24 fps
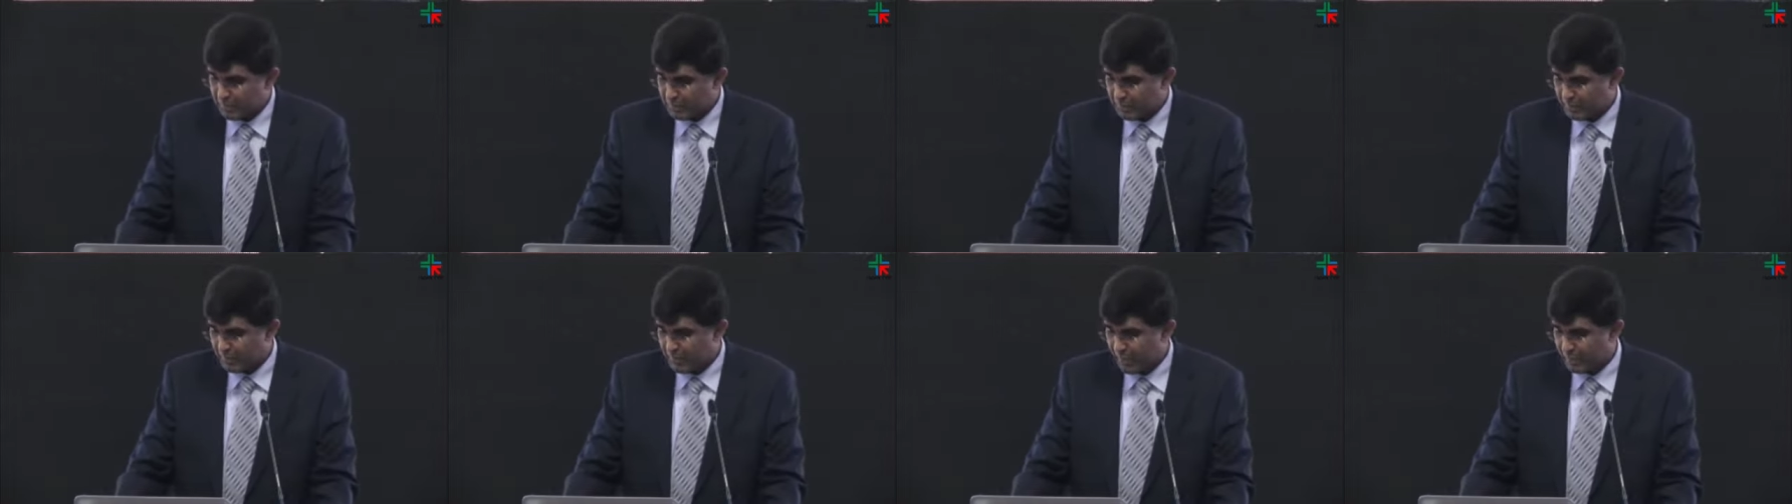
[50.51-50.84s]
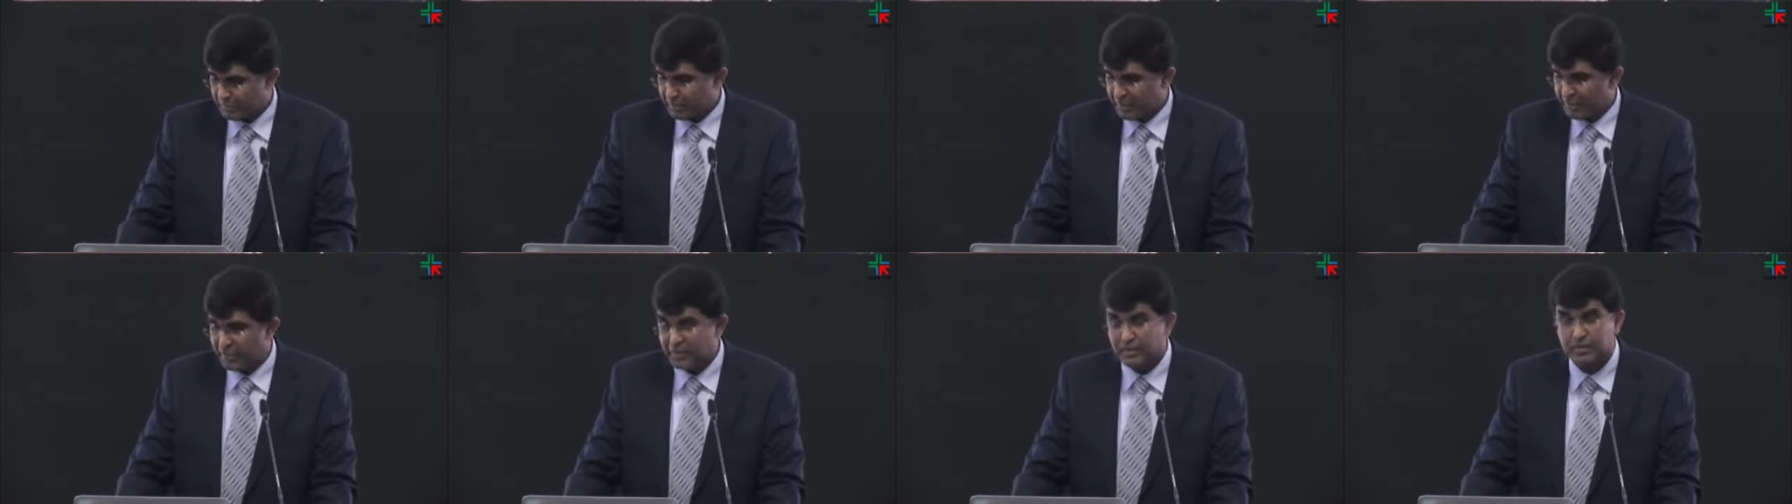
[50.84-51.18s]

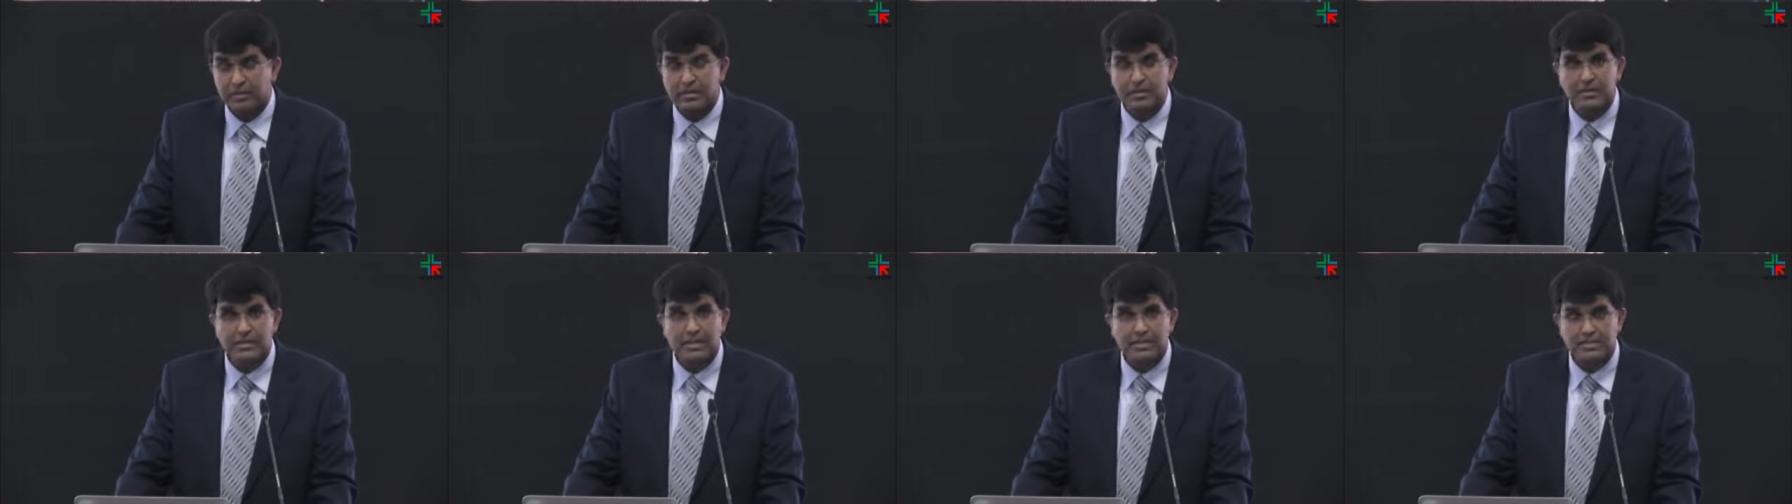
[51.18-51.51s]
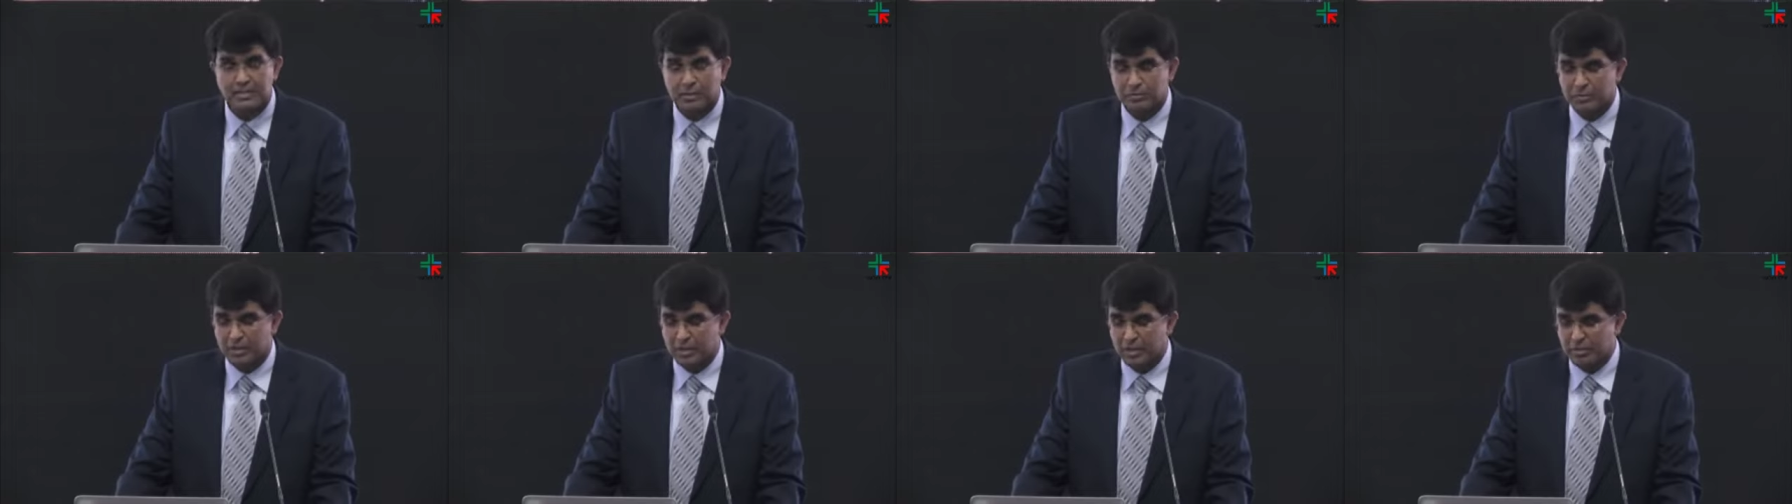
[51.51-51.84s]
primary
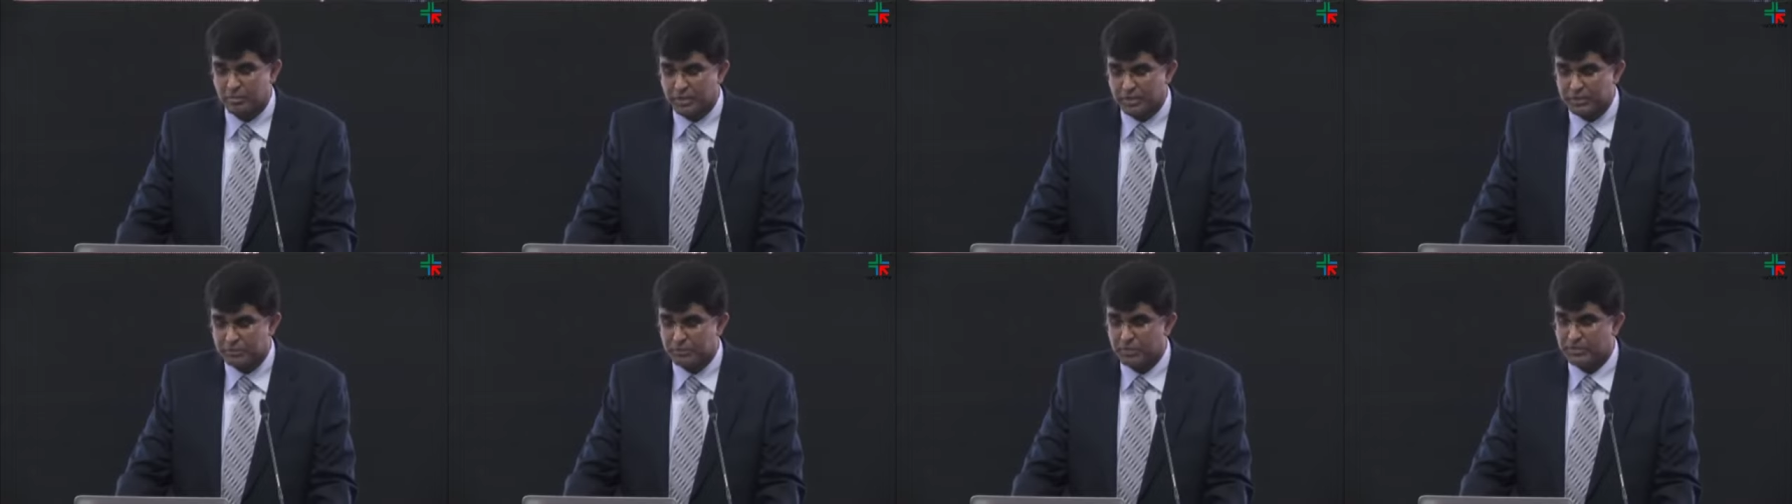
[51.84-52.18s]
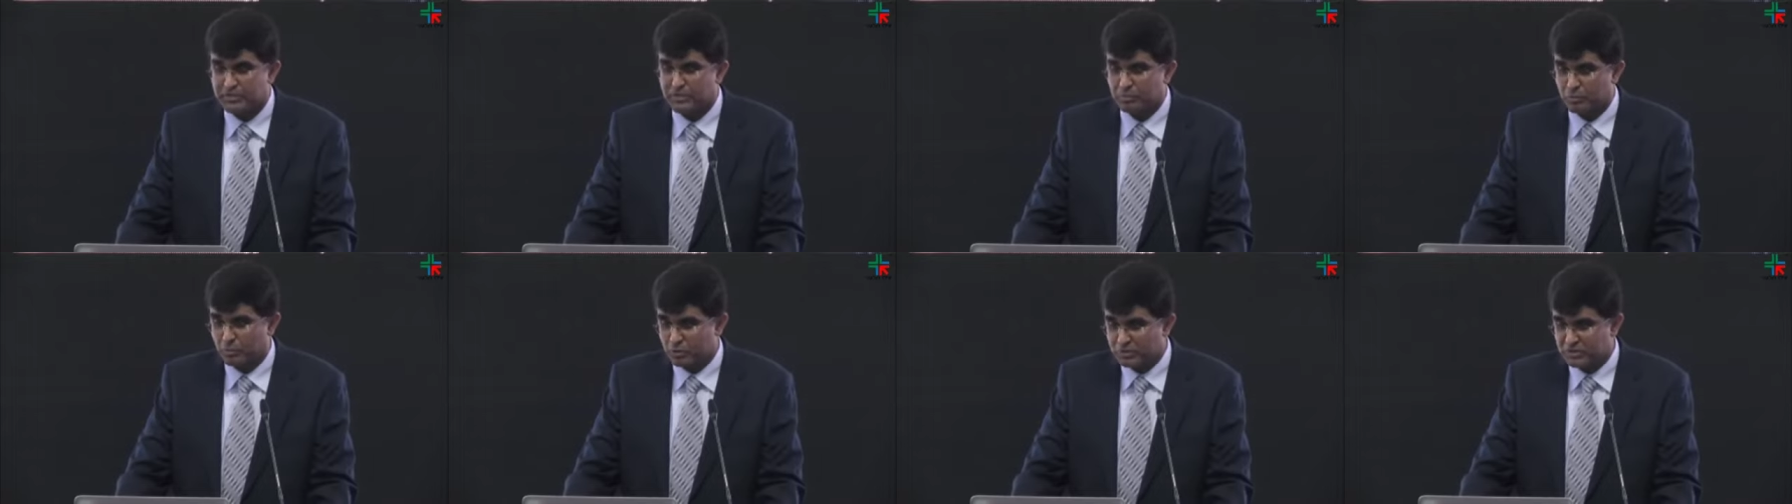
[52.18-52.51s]
intracerebral hemorrhage, but
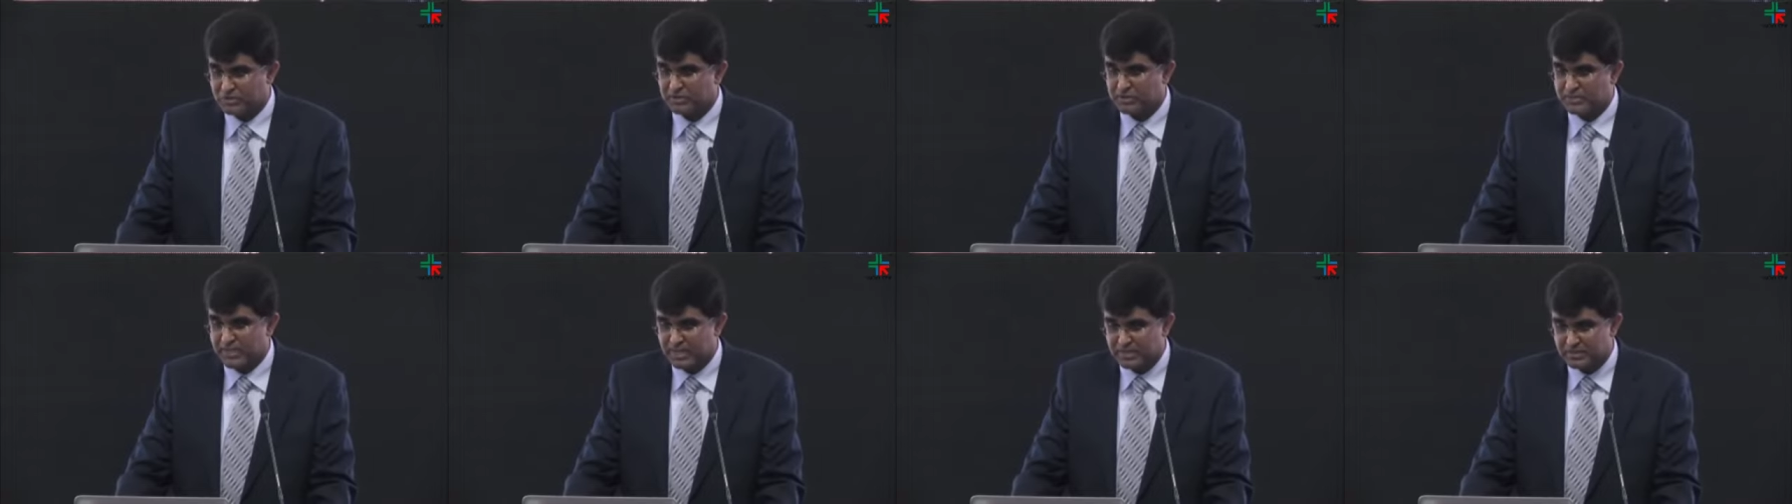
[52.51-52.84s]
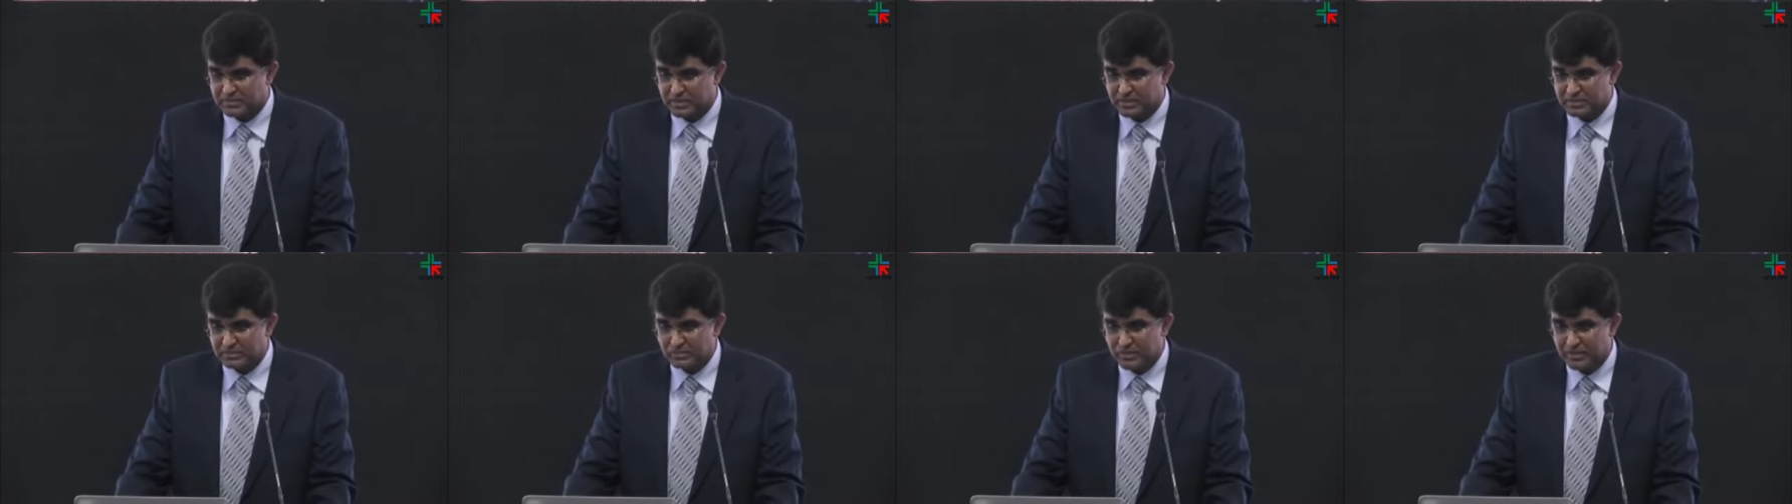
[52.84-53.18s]
the most
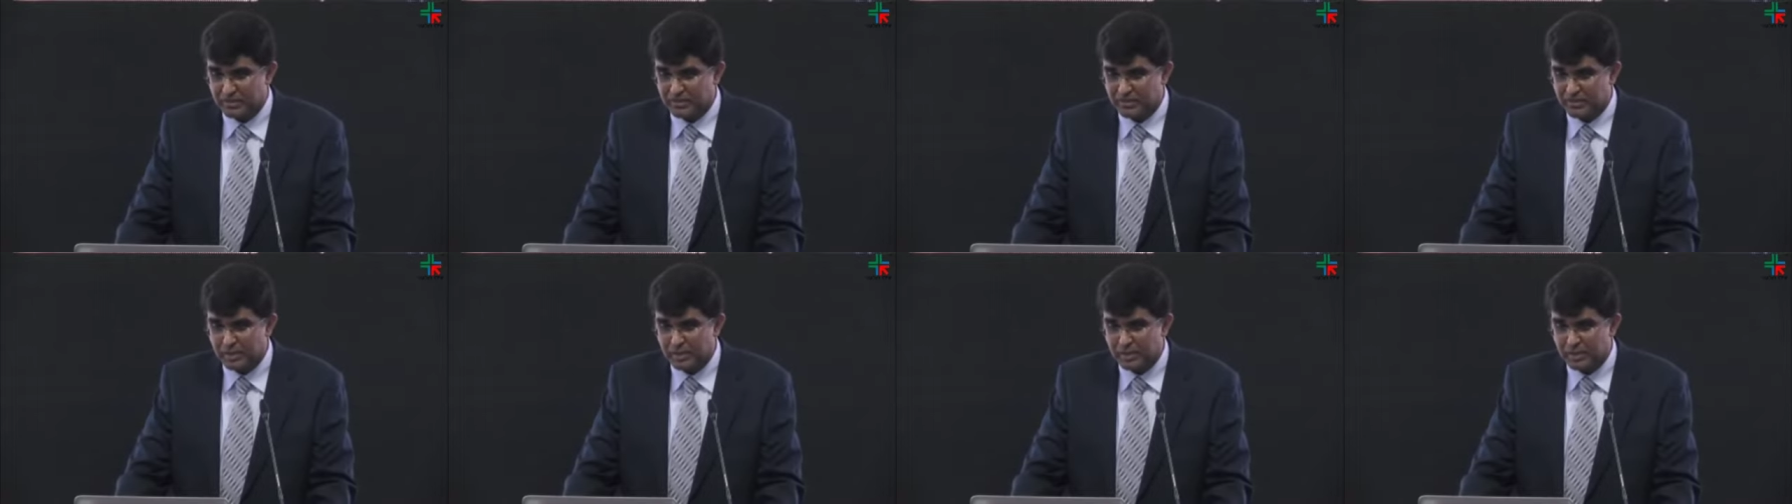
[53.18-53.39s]
disastrous one.